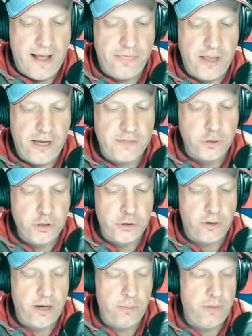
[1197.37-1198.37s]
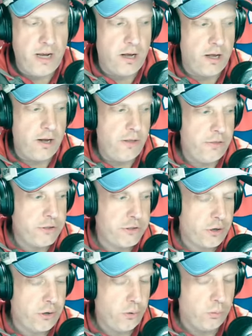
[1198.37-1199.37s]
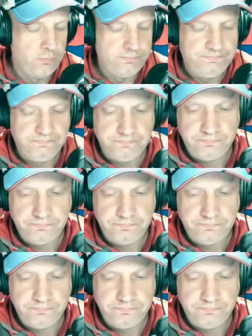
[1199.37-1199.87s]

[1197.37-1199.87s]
Matt, thanks for joining me on the show.